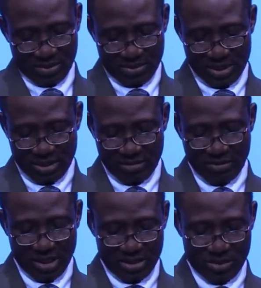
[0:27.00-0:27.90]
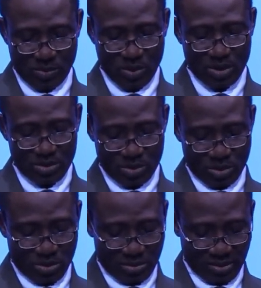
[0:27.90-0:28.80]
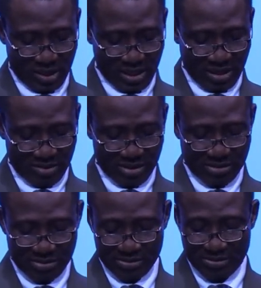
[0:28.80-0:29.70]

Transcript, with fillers: reading verses 1 to 11.